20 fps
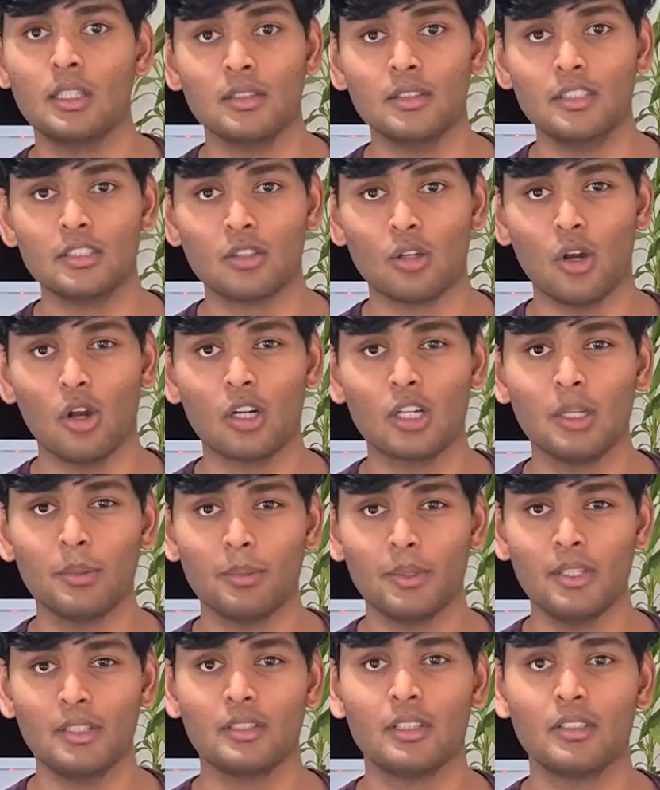This locked
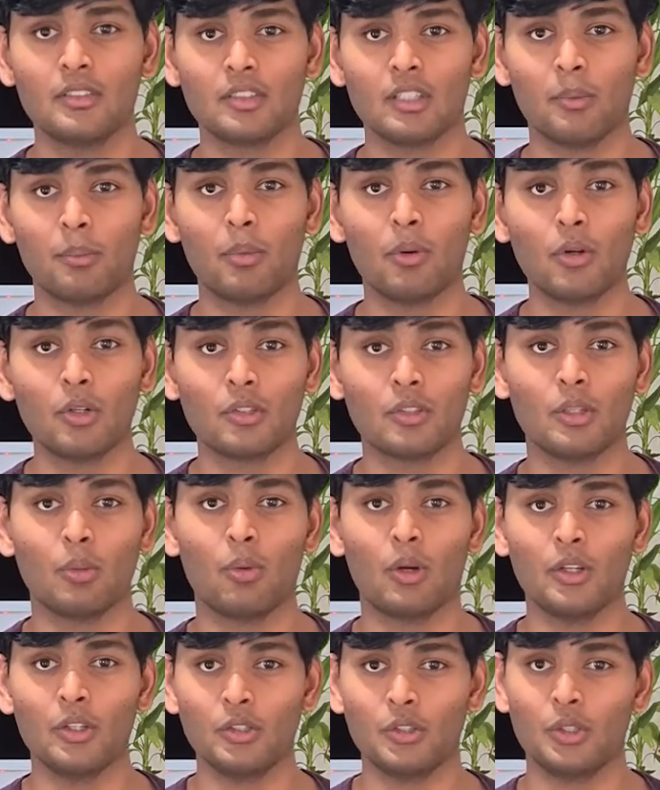up Ether supports the
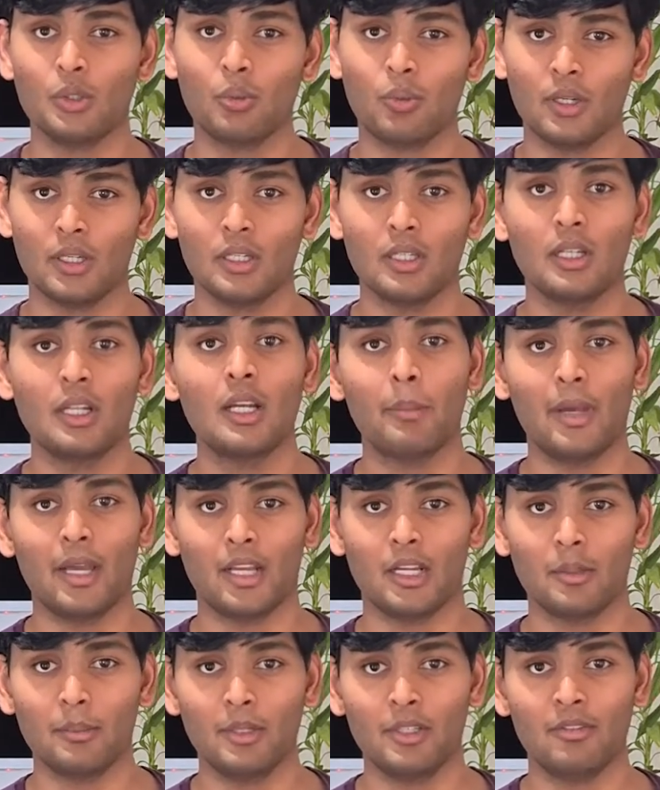1:1
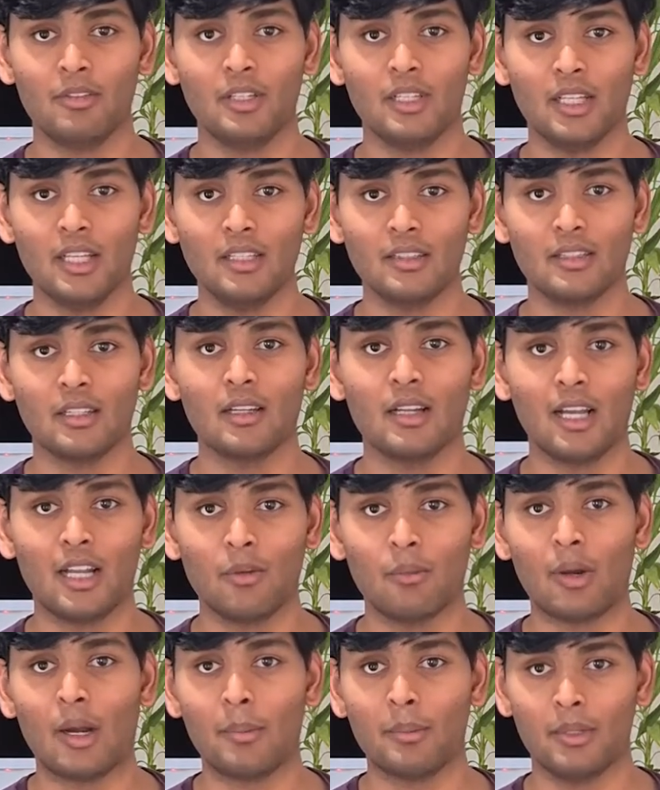peg between Ether
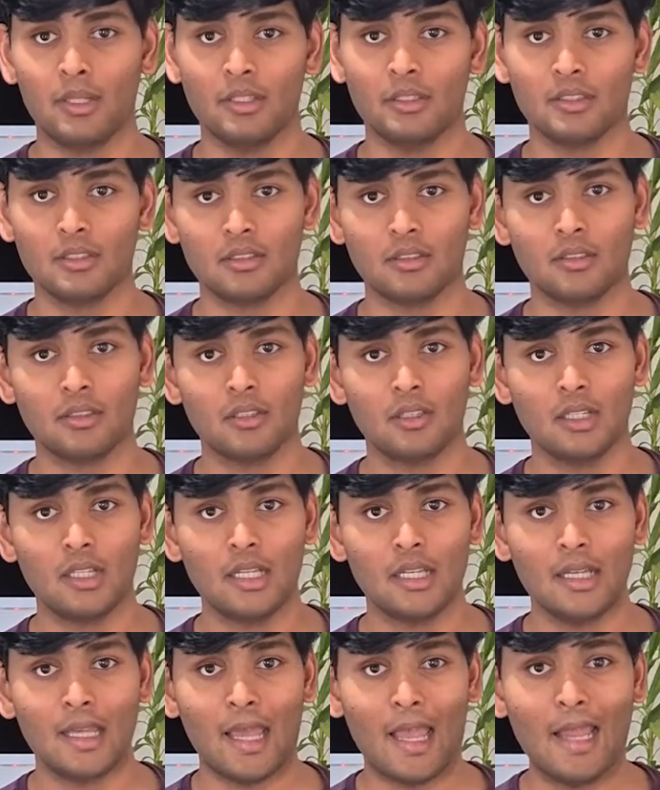and wrapped Ether.
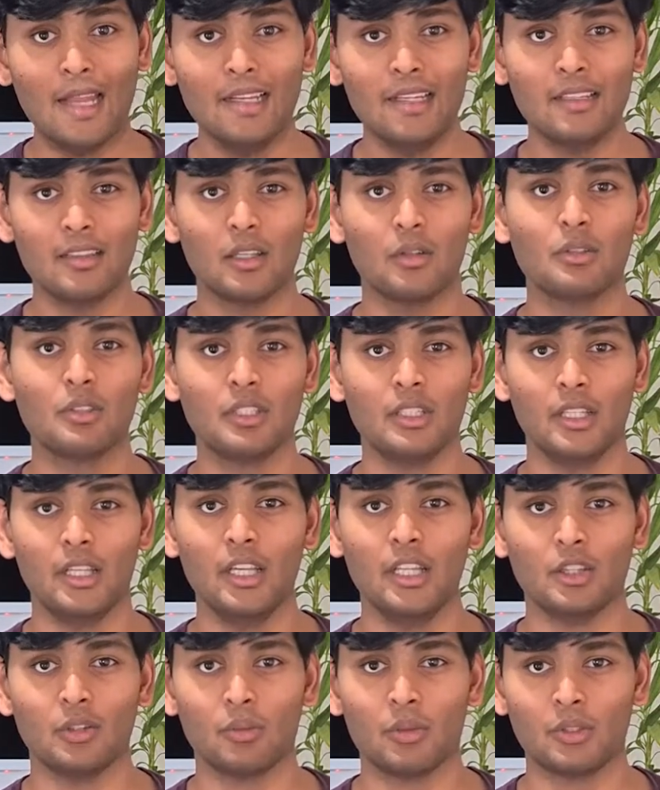80,000
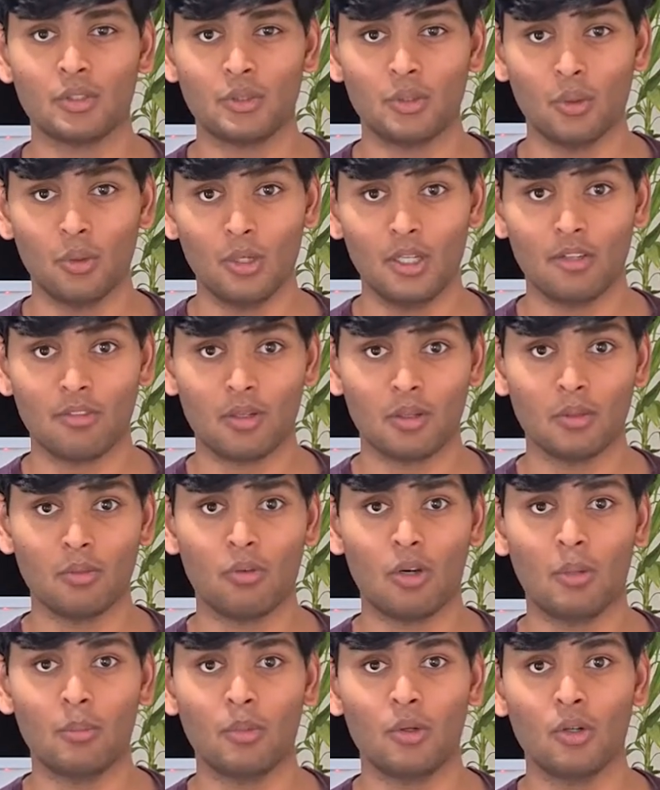ETH was stolen from the
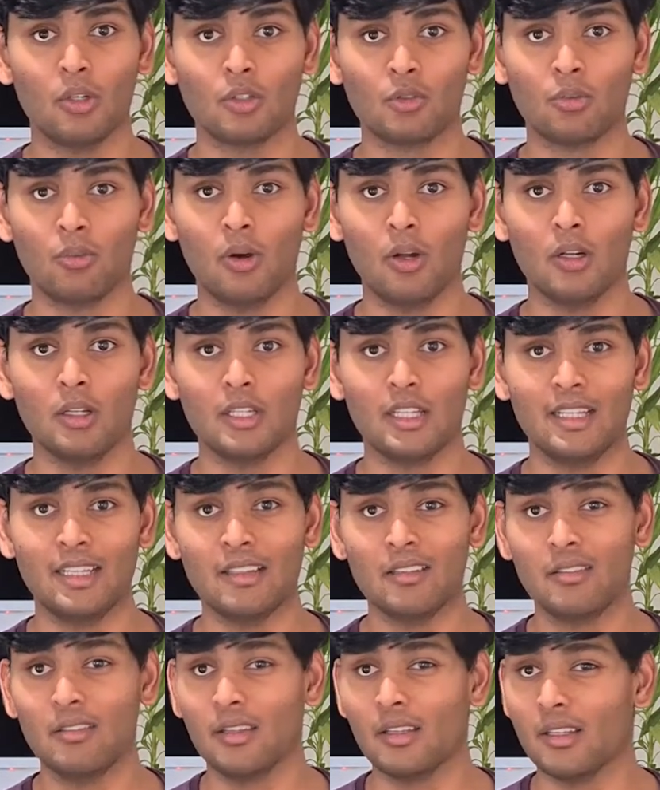Wormhole's vault in a
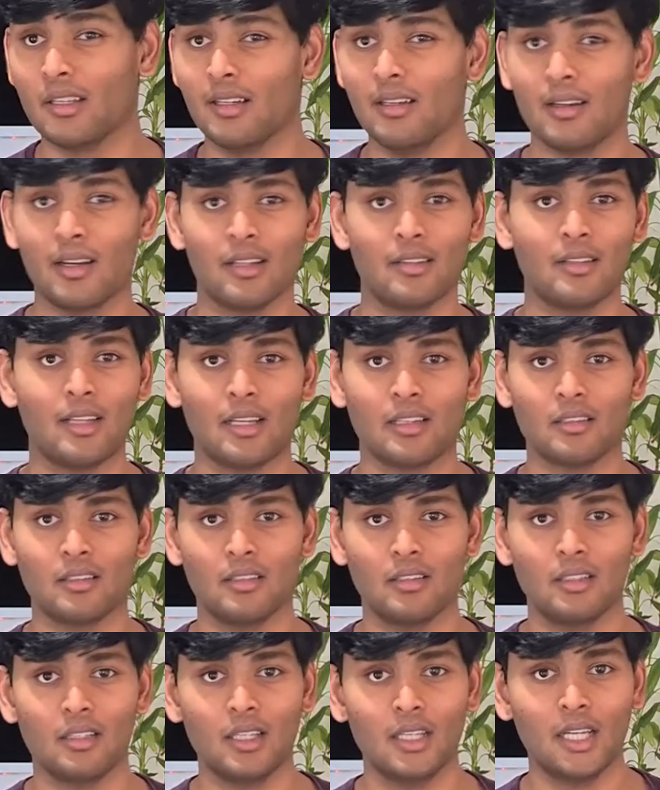single
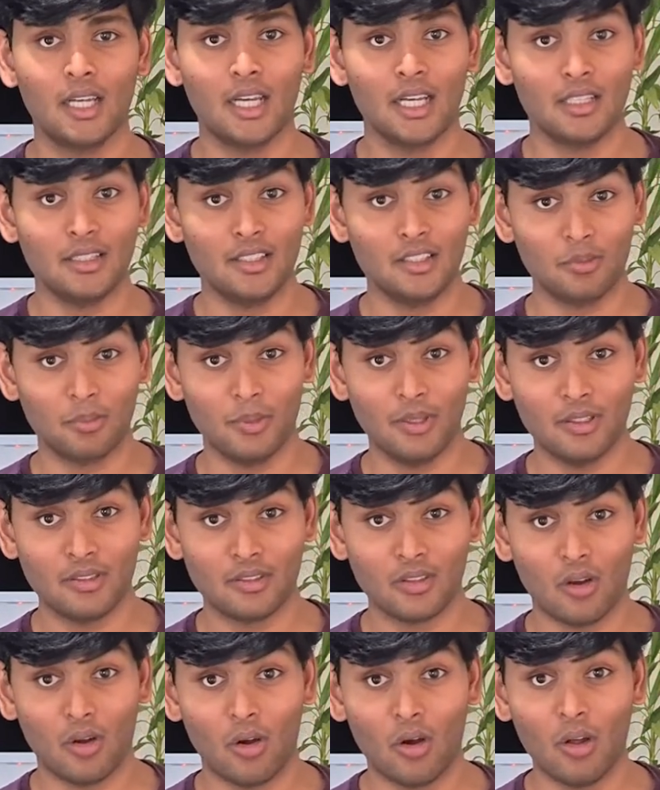transaction. This means
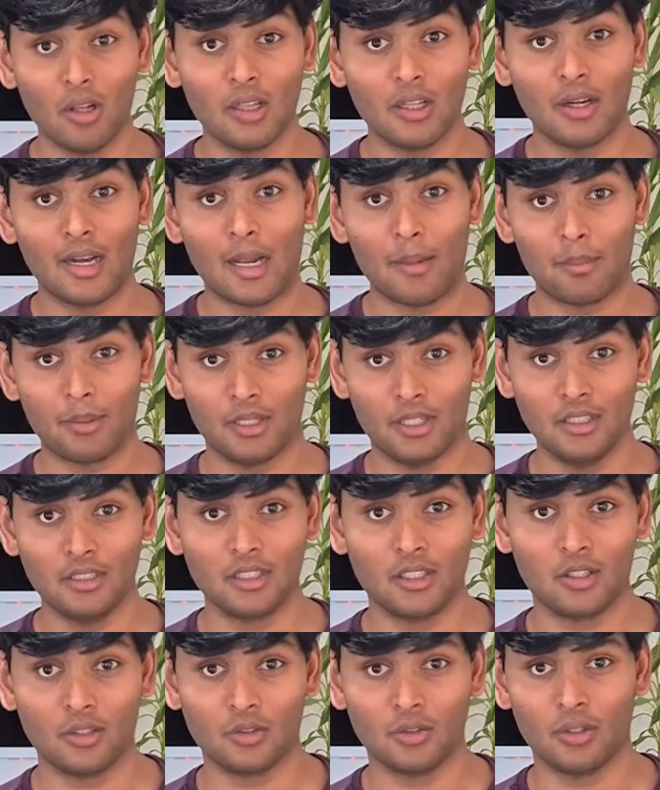all the wrapped
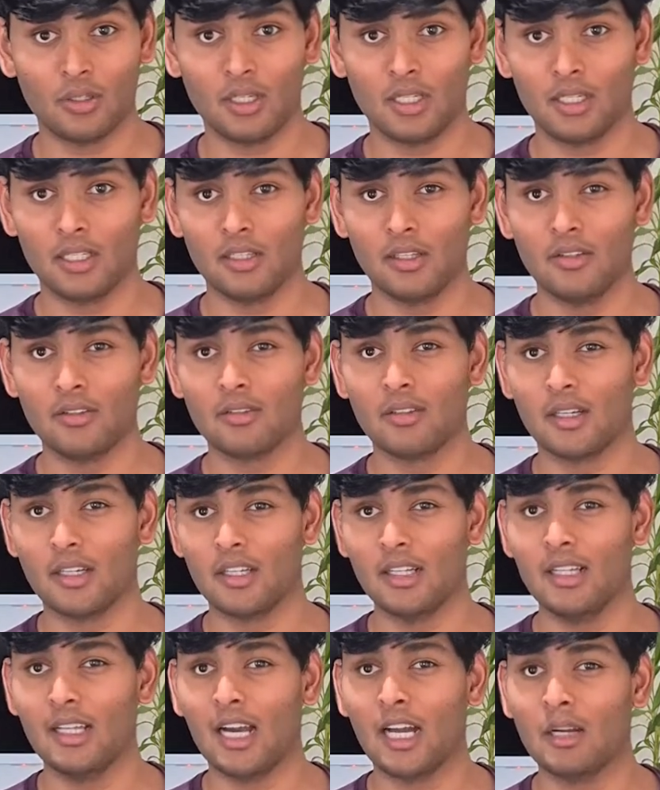Ether on Solana is
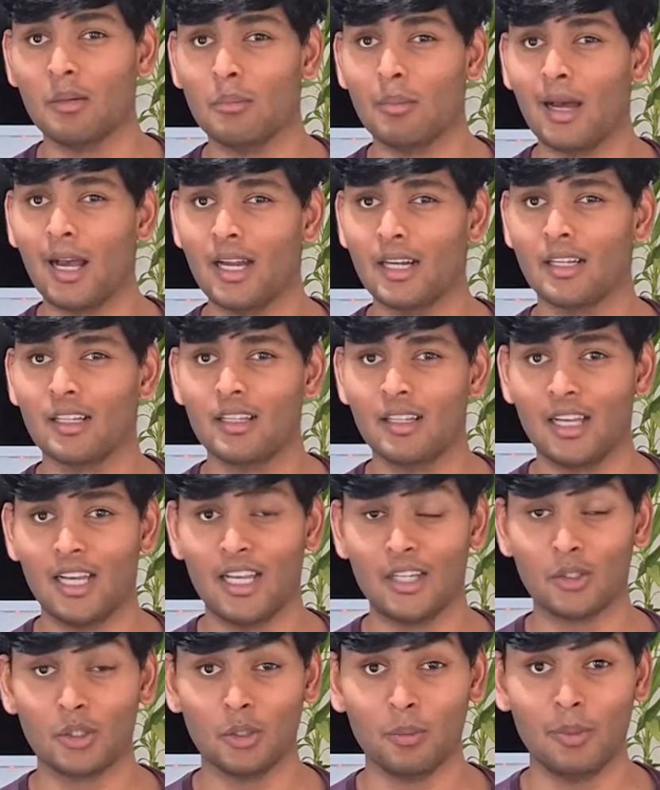suddenly unbacked
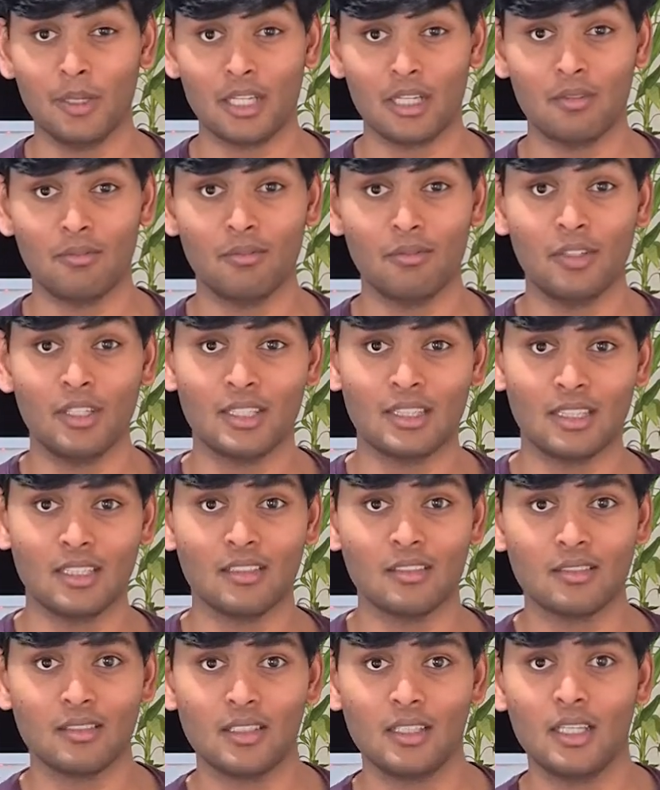and could become
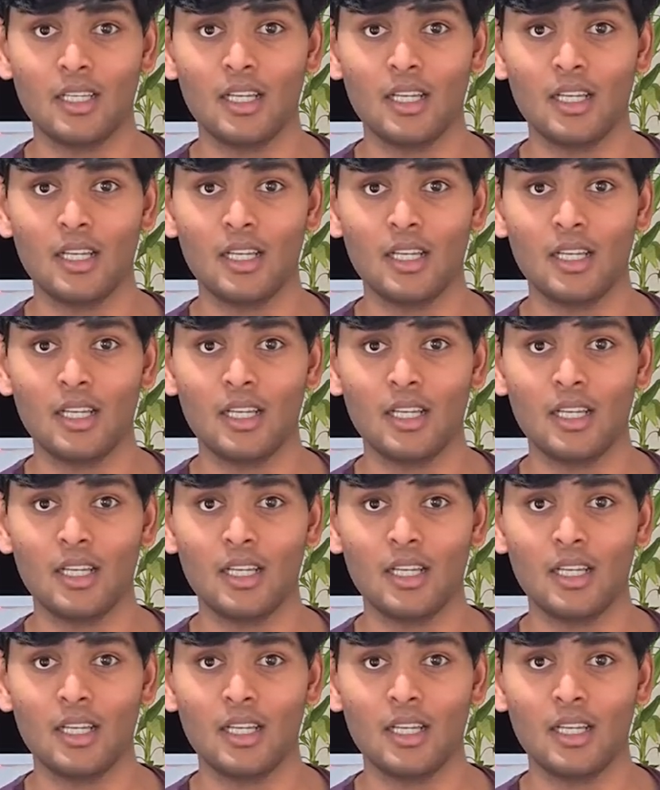worthless.